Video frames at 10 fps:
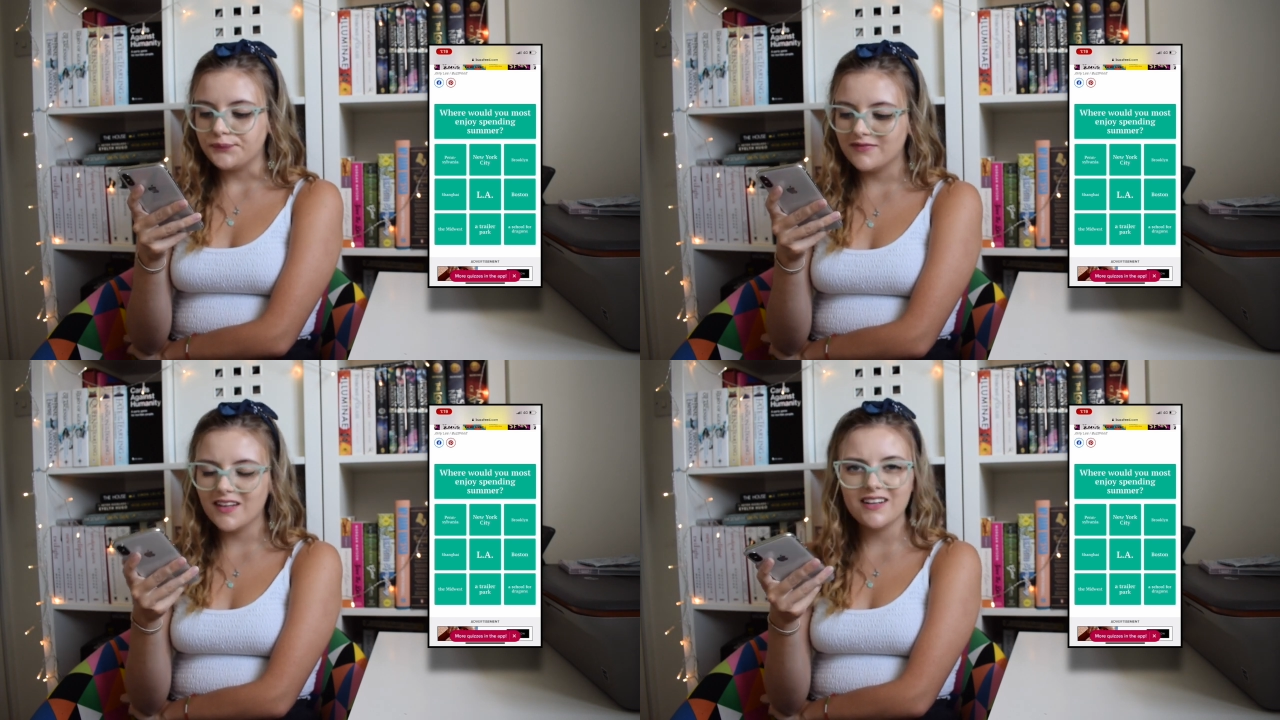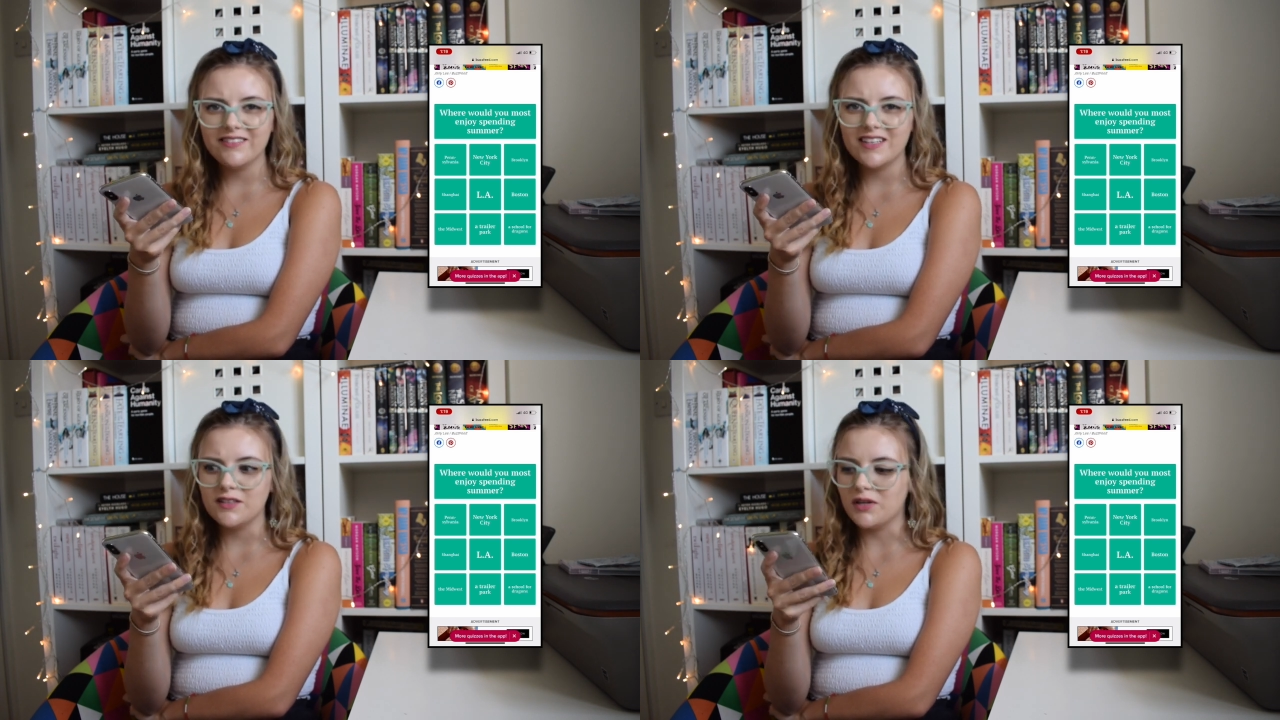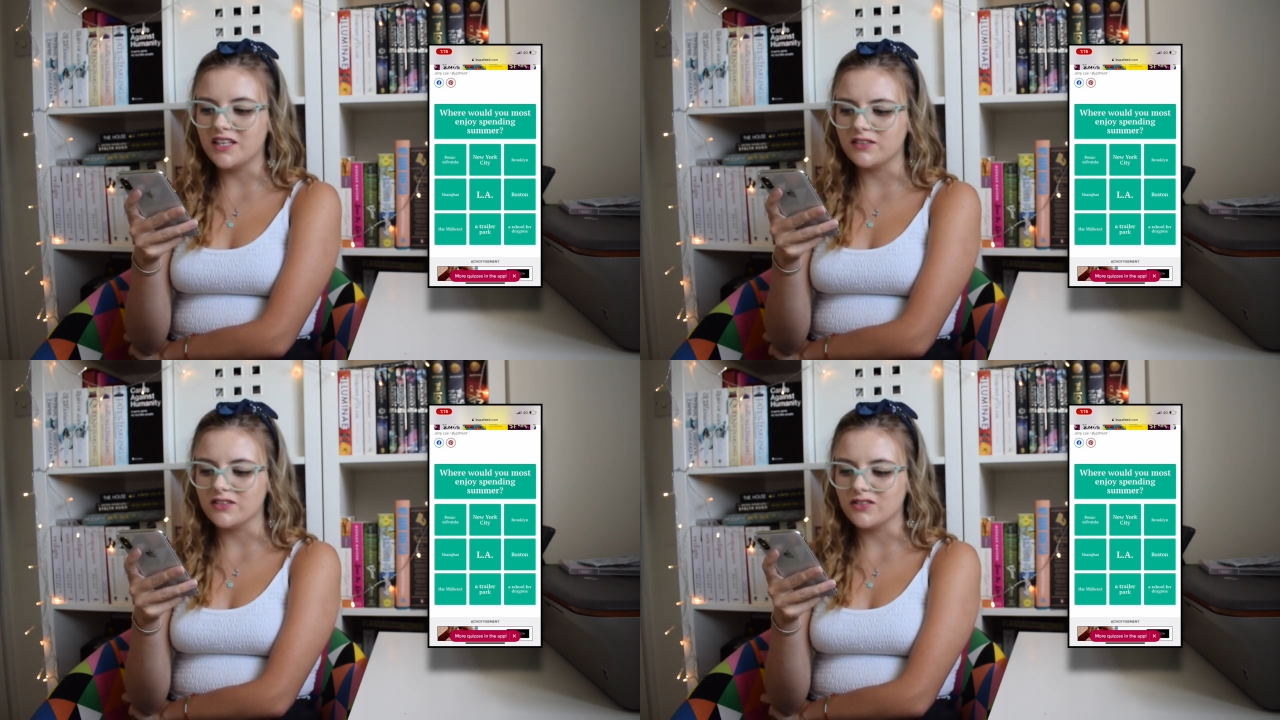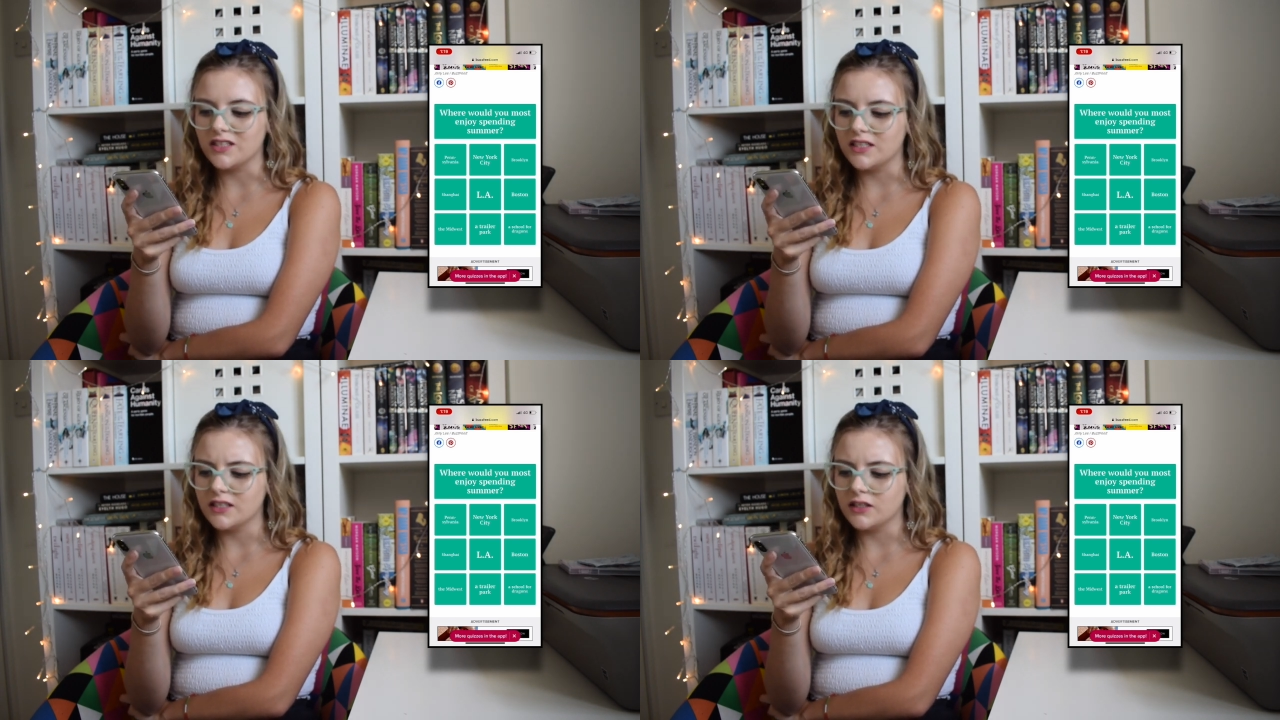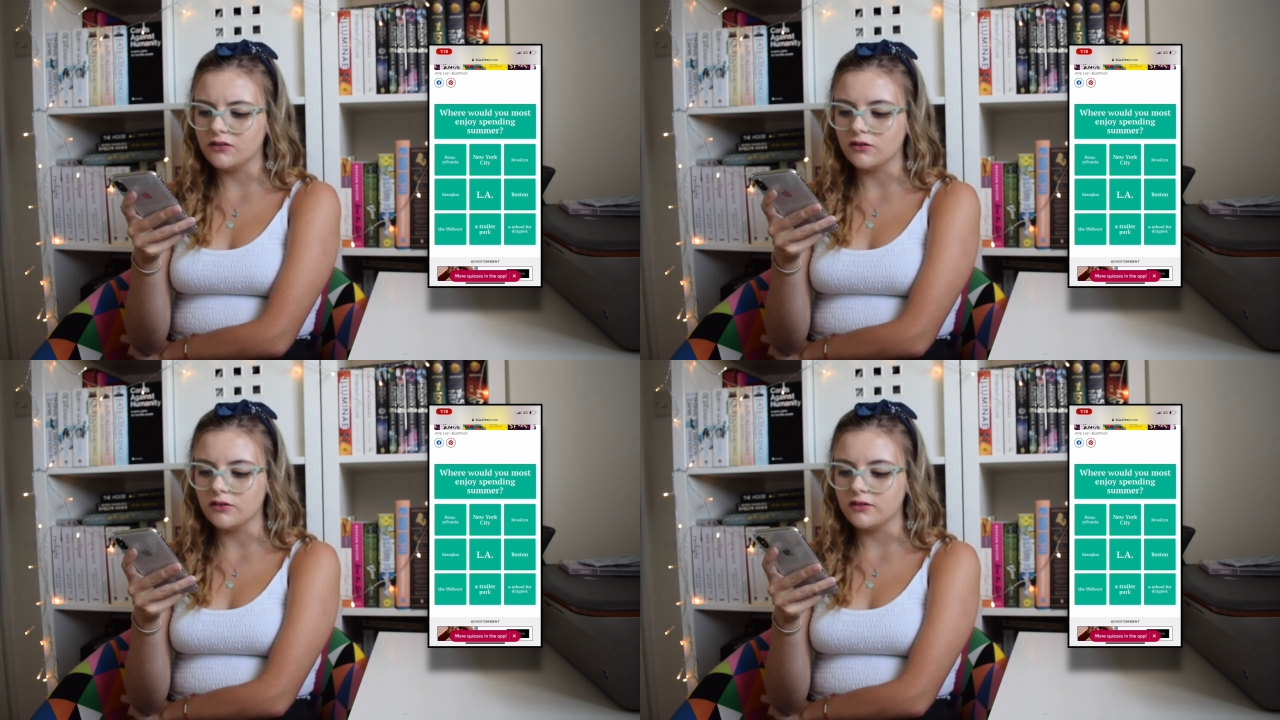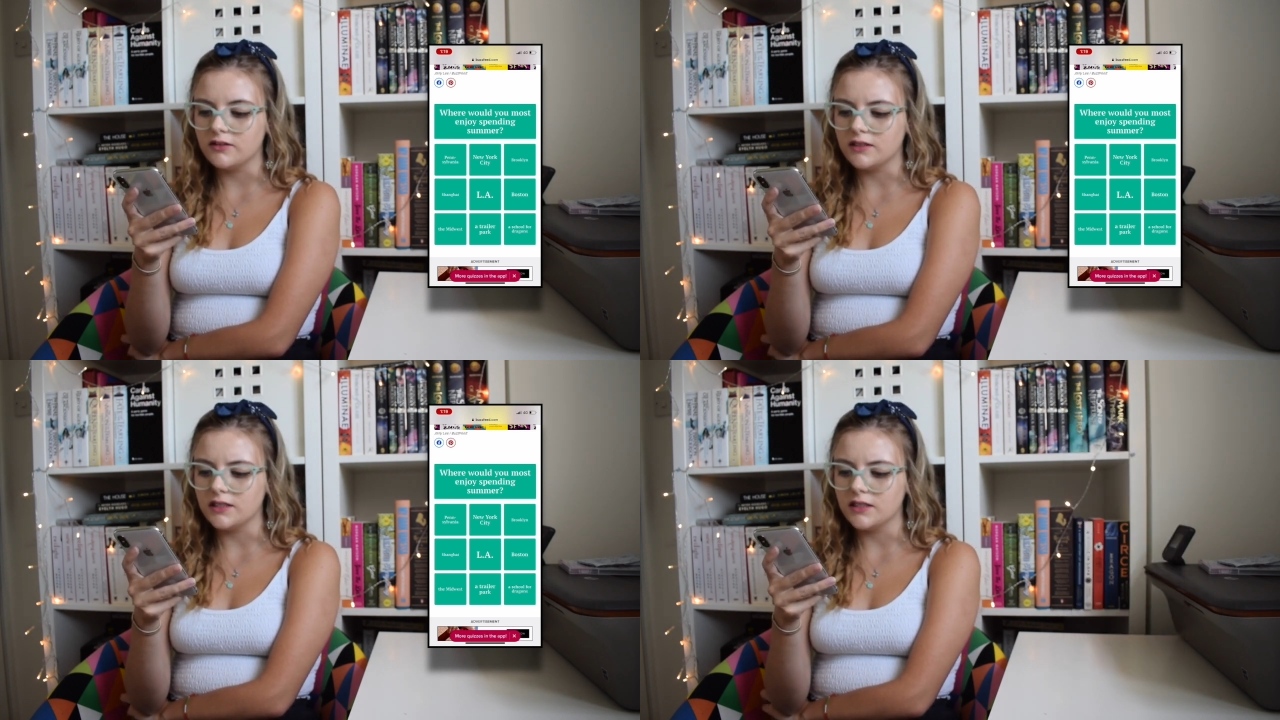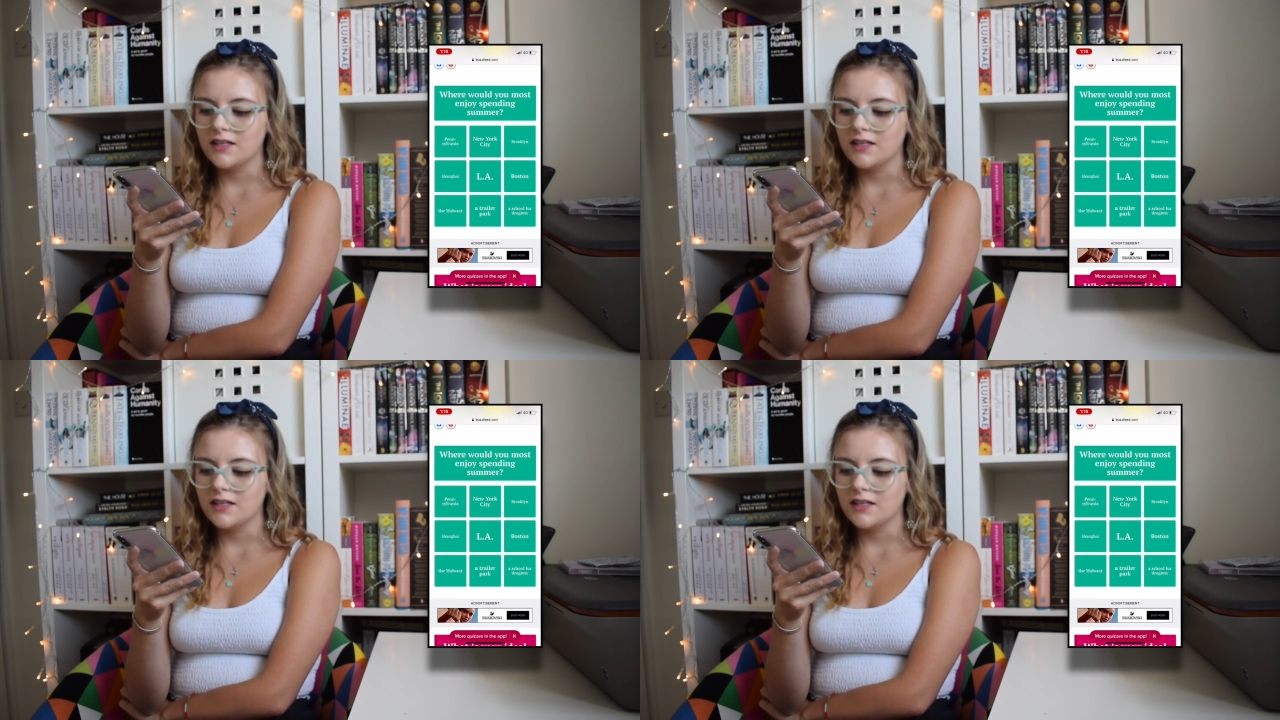None of these places really, in all honesty.